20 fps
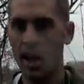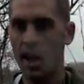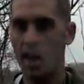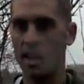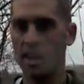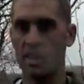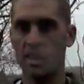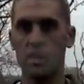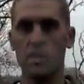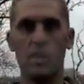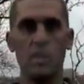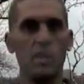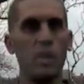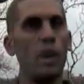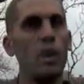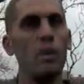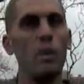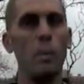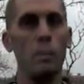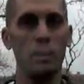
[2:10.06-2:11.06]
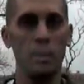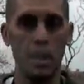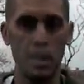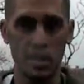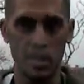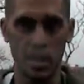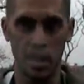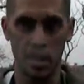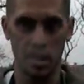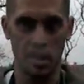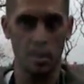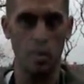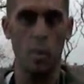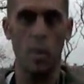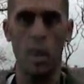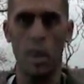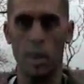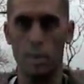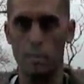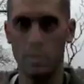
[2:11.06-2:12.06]
And so you go to a place like
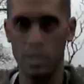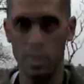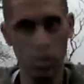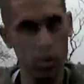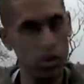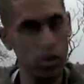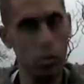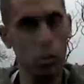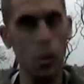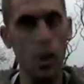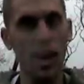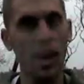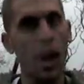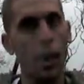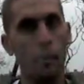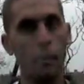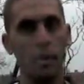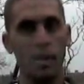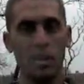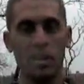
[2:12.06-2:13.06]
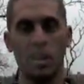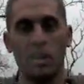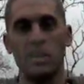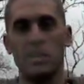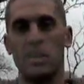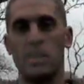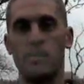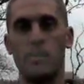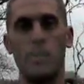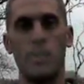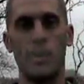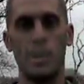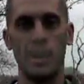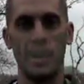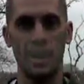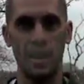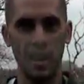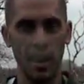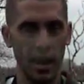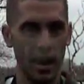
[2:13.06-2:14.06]
Squantum and you should wake up at 6 in the
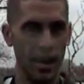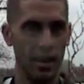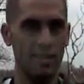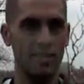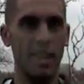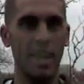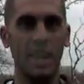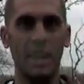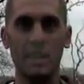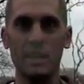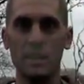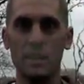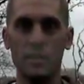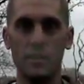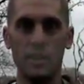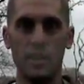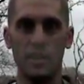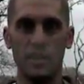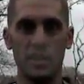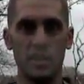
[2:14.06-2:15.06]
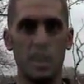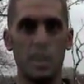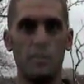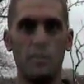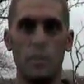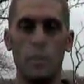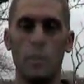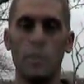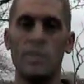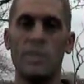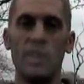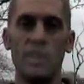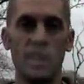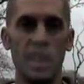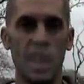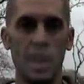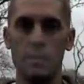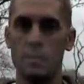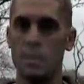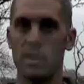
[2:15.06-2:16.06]
morning and take a look for yourself at what these
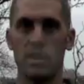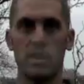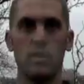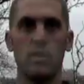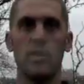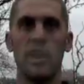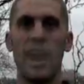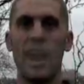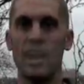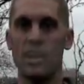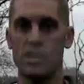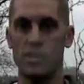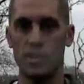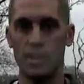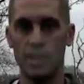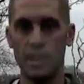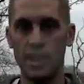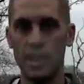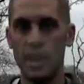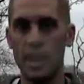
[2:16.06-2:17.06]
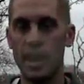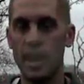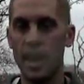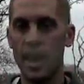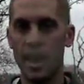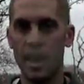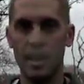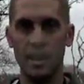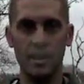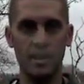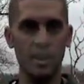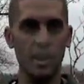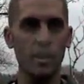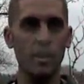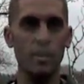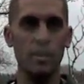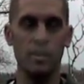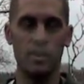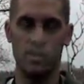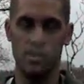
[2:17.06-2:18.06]
animals do naturally. And
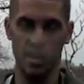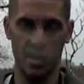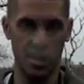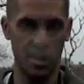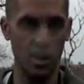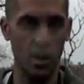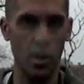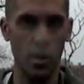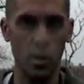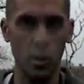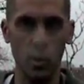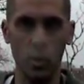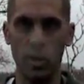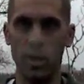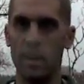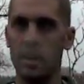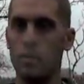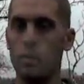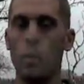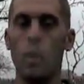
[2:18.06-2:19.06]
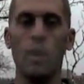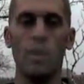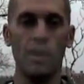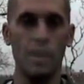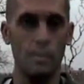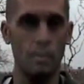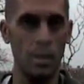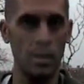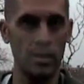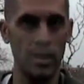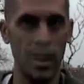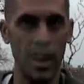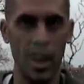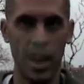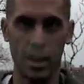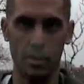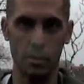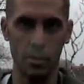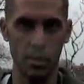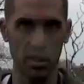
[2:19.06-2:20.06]
don't just go and worry about the
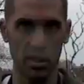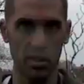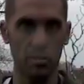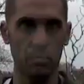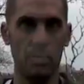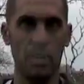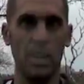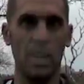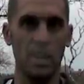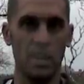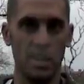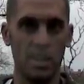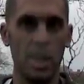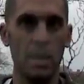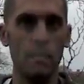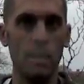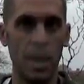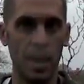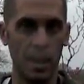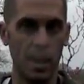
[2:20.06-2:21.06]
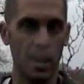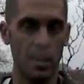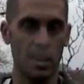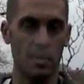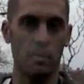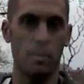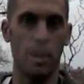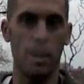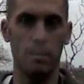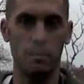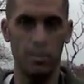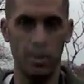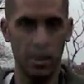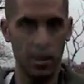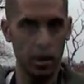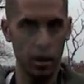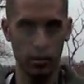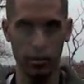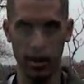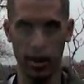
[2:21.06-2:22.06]
animals because they might cause a problem to
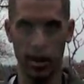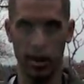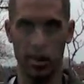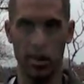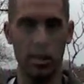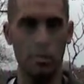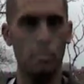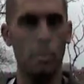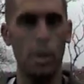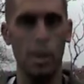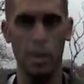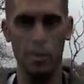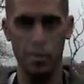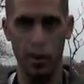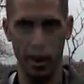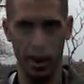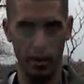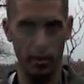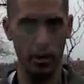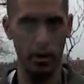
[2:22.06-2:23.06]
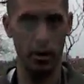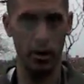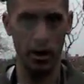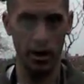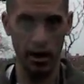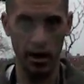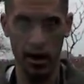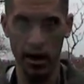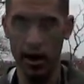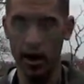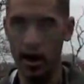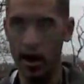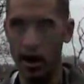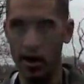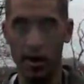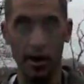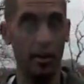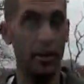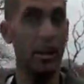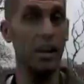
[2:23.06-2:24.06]
you because they're part of our community
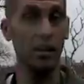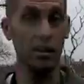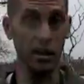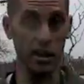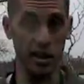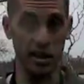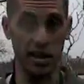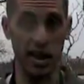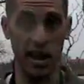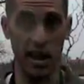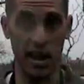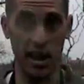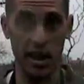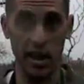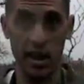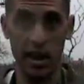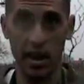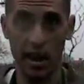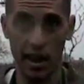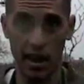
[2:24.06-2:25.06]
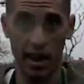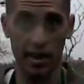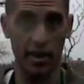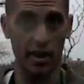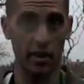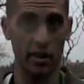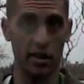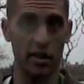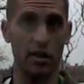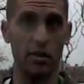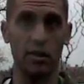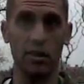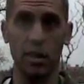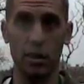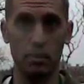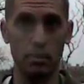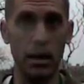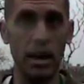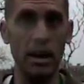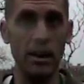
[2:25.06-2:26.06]
they're here to stay, and they'll
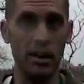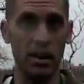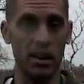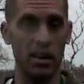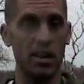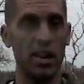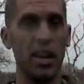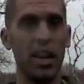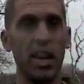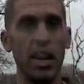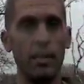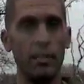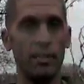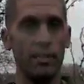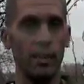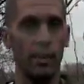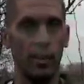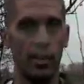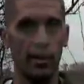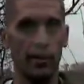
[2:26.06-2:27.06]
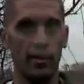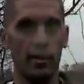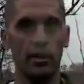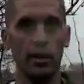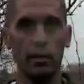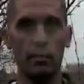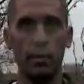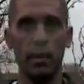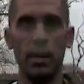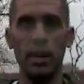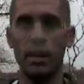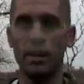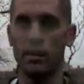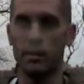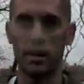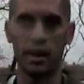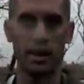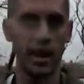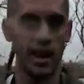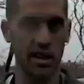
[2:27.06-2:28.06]
certainly be here to stay even though they've only been here
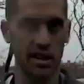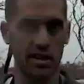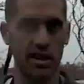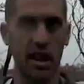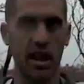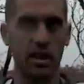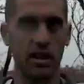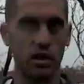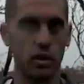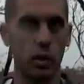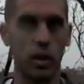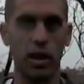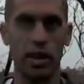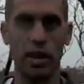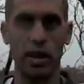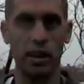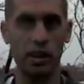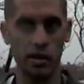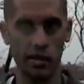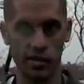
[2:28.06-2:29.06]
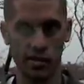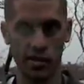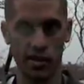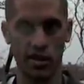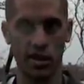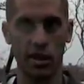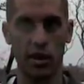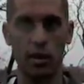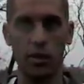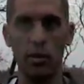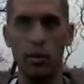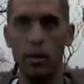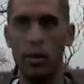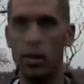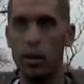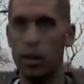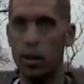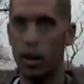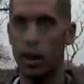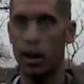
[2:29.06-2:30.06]
in the last 10, 20 years or so.
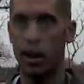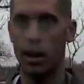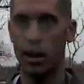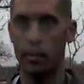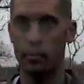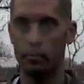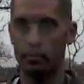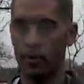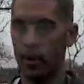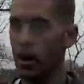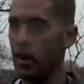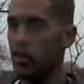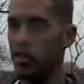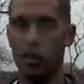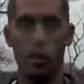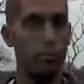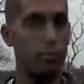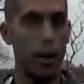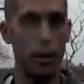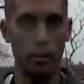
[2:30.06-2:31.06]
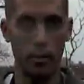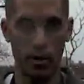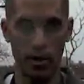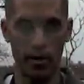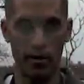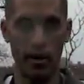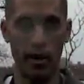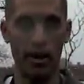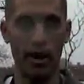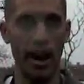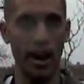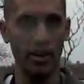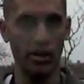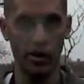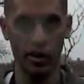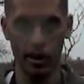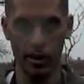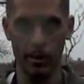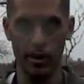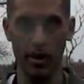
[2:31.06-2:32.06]
Um, they're a member of our
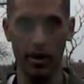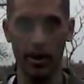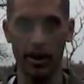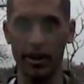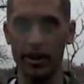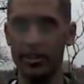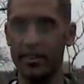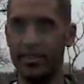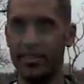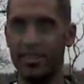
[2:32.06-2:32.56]
natural community.